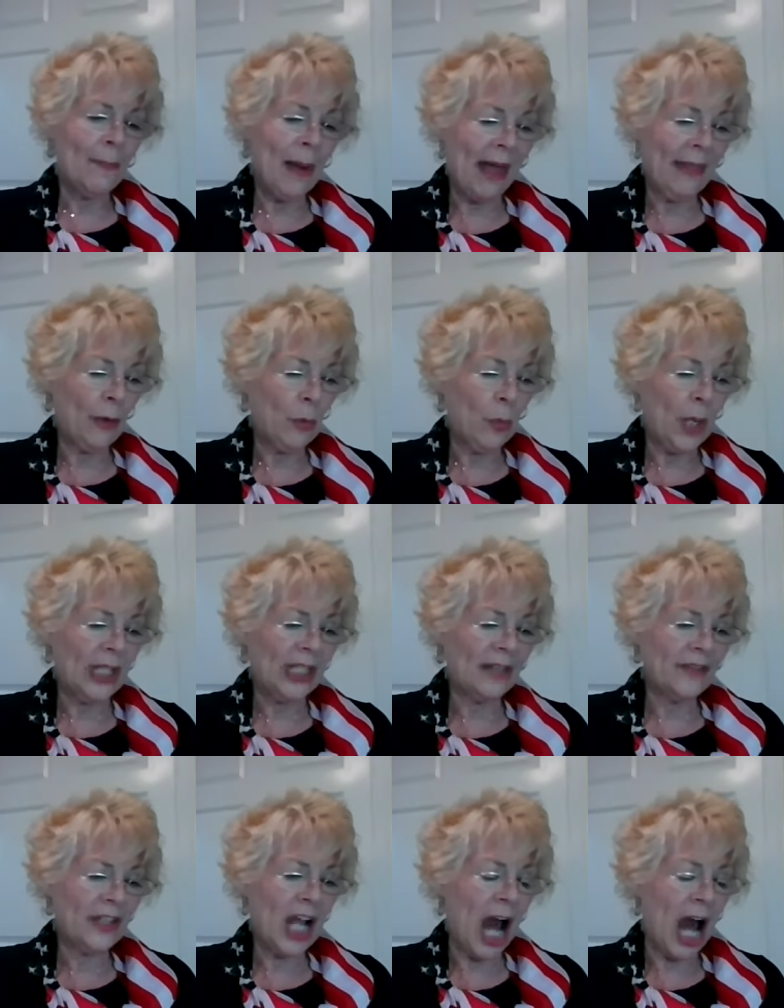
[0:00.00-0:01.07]
by the will
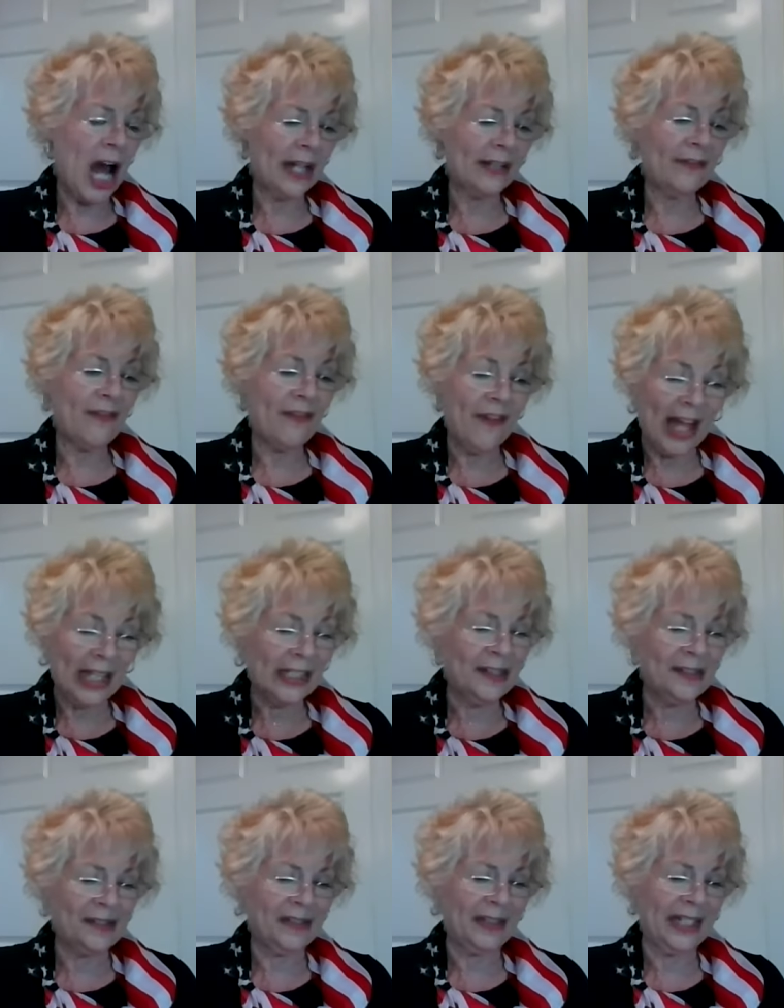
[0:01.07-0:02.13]
of God, fell
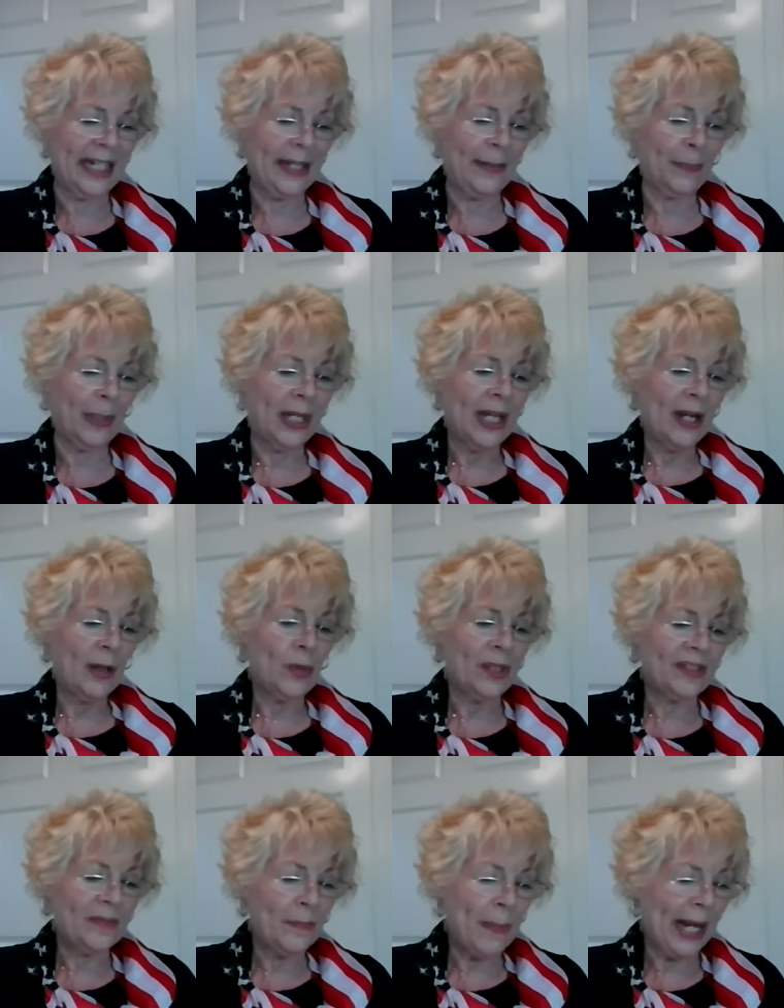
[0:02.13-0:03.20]
asleep,
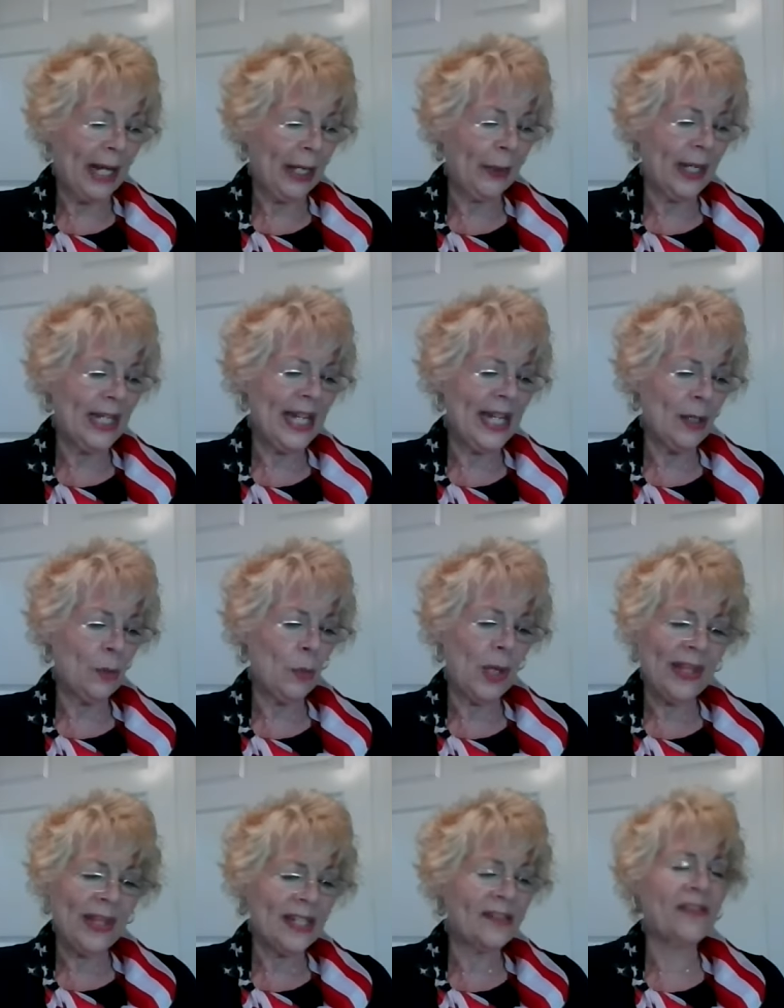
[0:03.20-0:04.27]
was buried
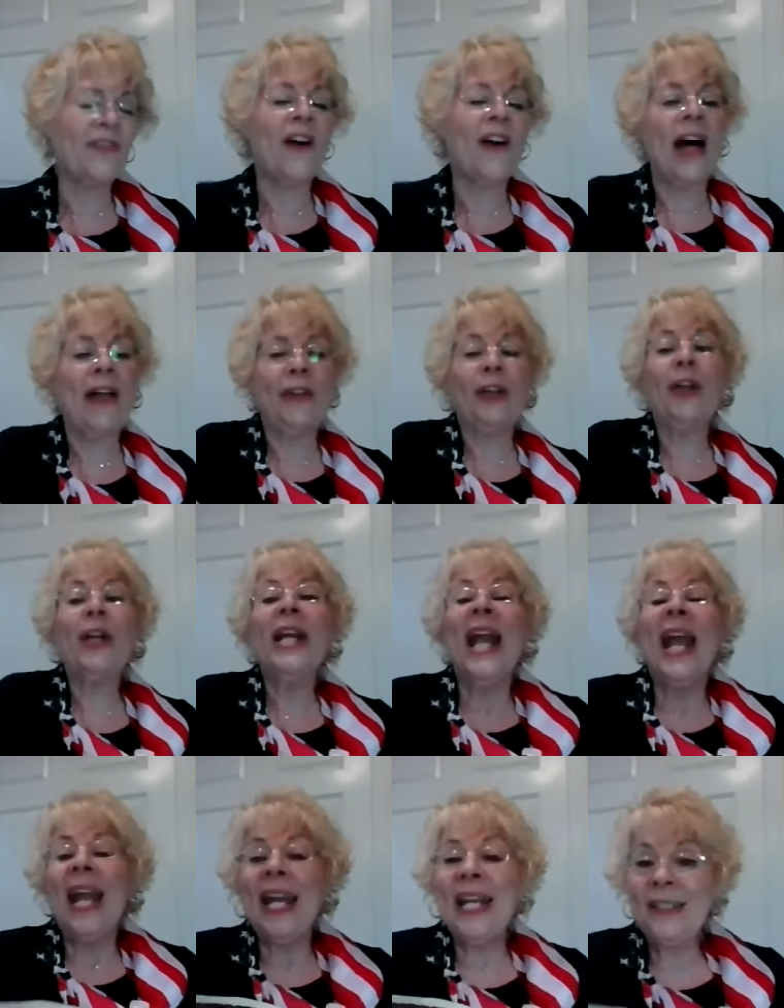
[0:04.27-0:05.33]
with his father,
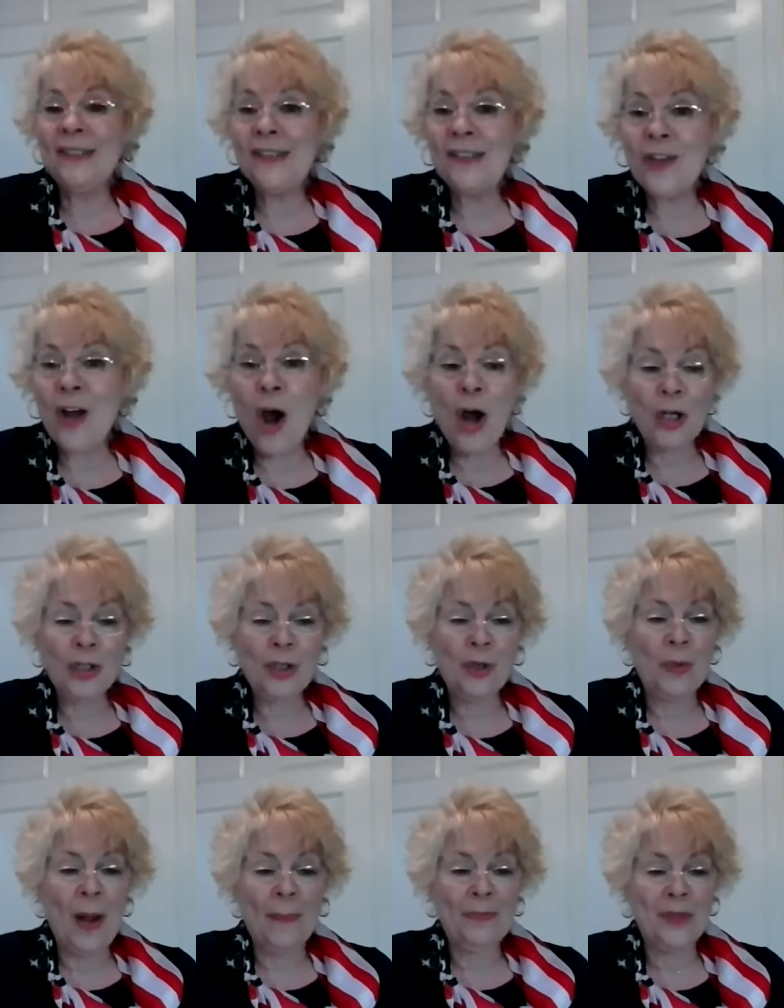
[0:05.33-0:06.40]
and saw
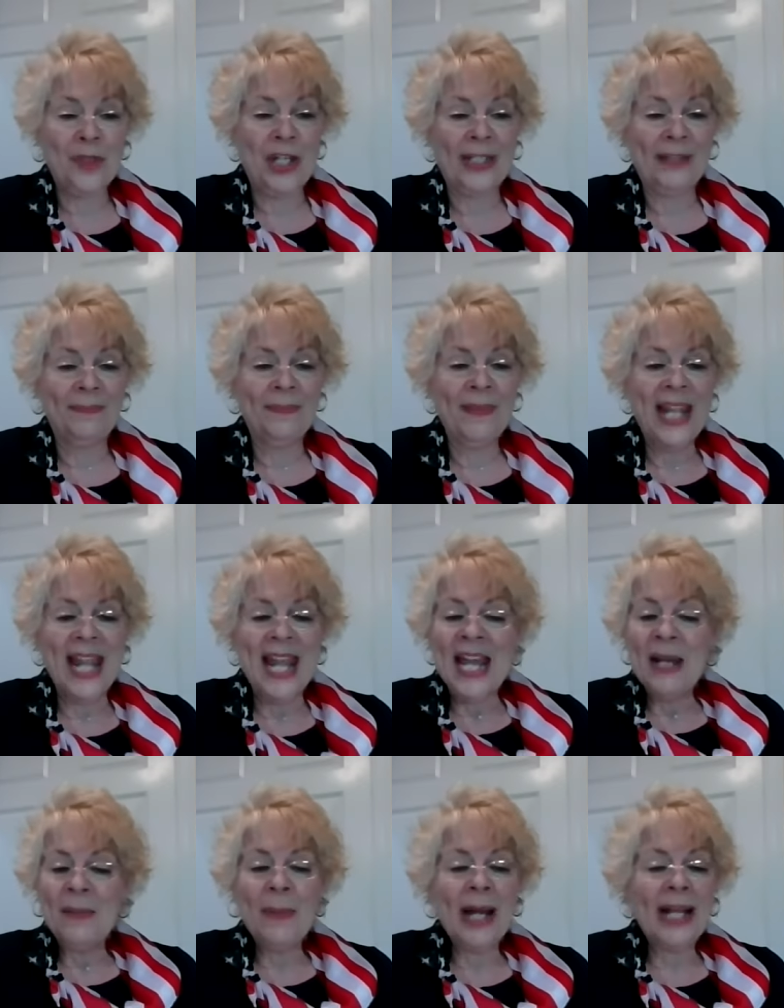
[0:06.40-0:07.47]
corruption.
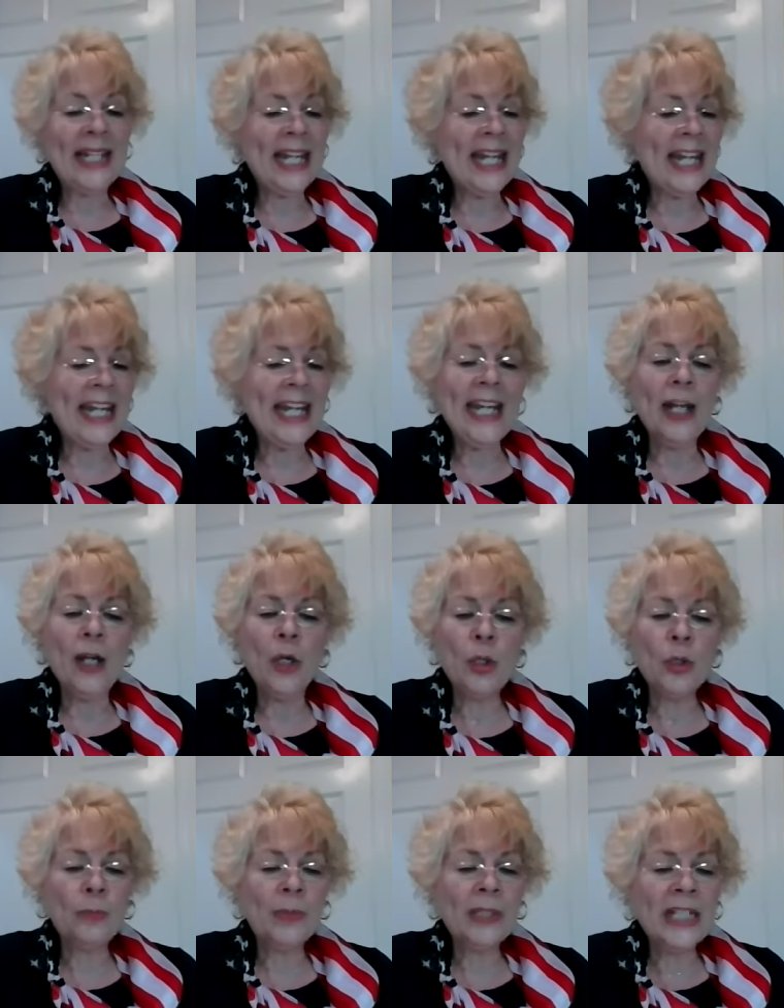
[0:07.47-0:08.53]
But he
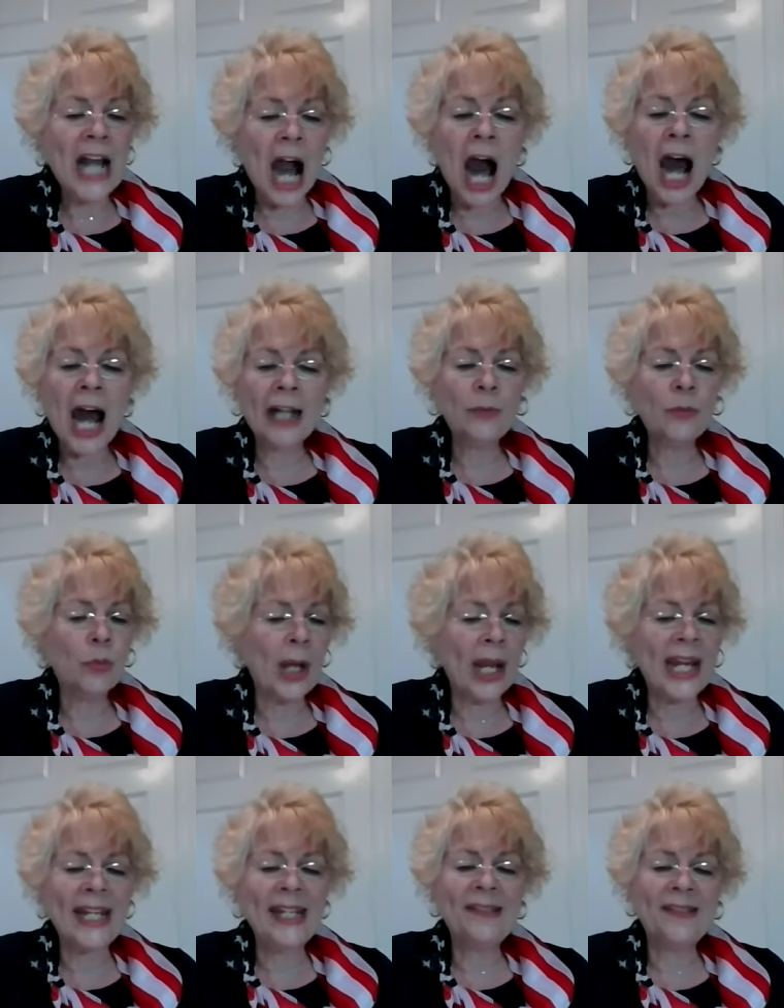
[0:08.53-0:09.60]
whom God
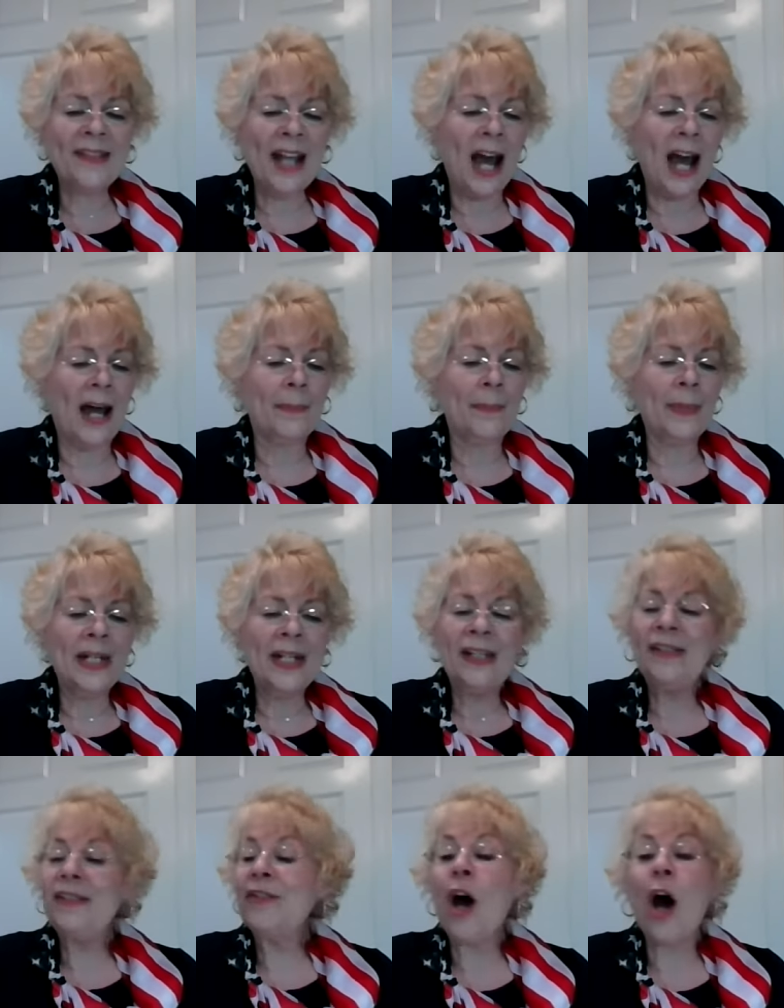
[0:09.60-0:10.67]
raised up
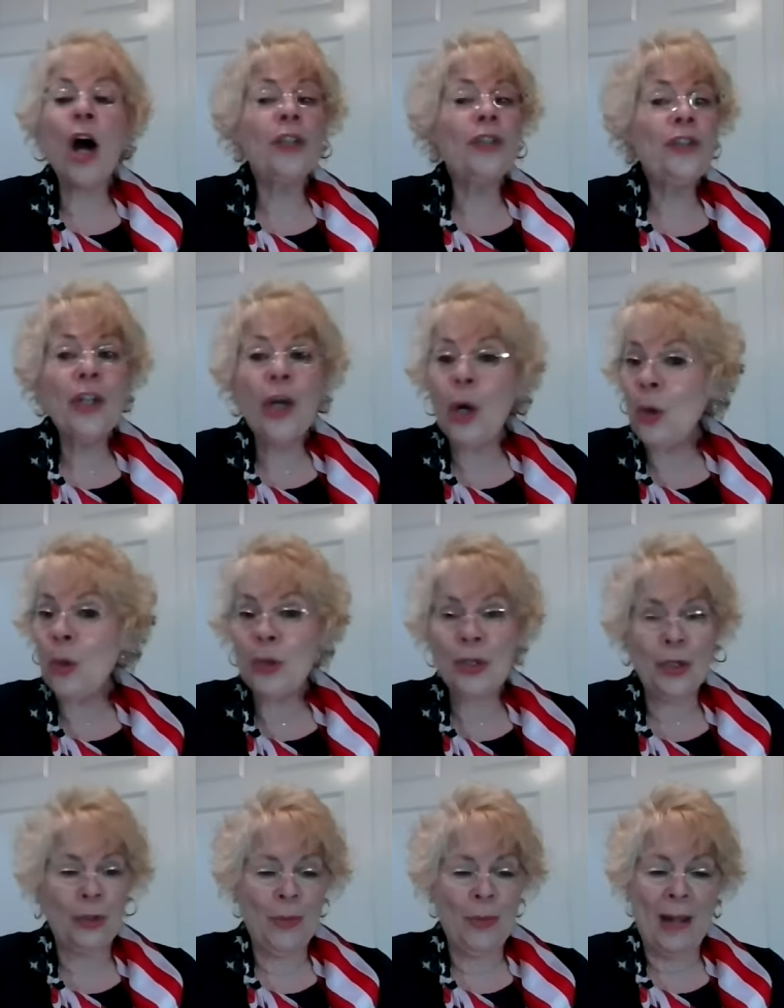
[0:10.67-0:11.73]
saw no
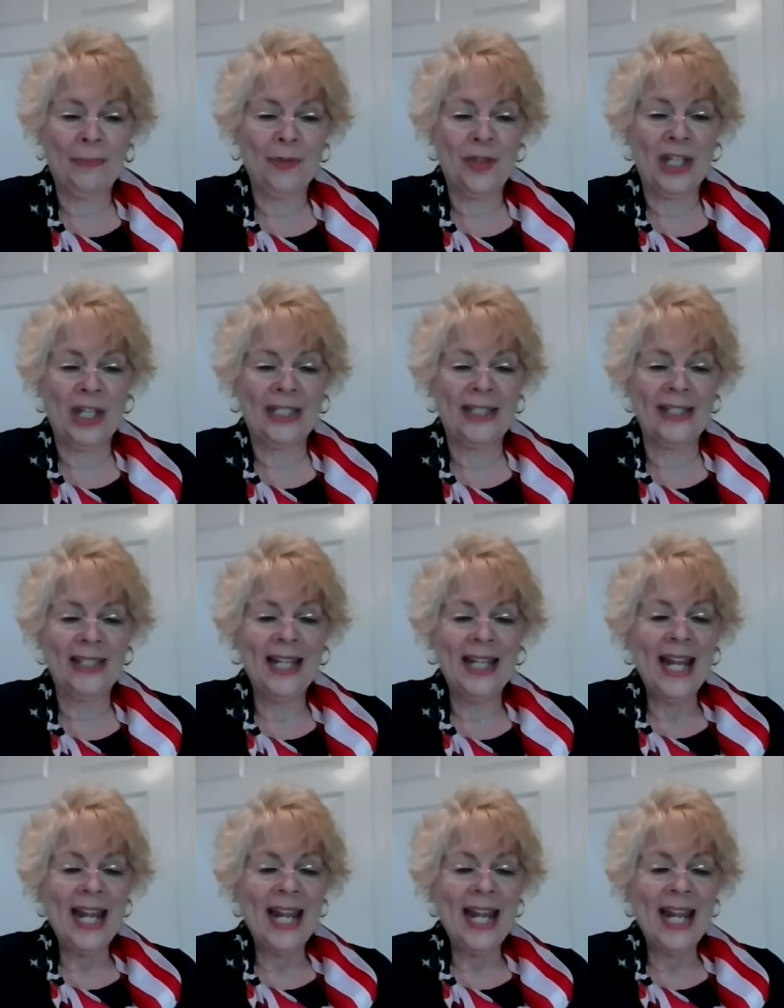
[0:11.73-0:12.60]
corruption.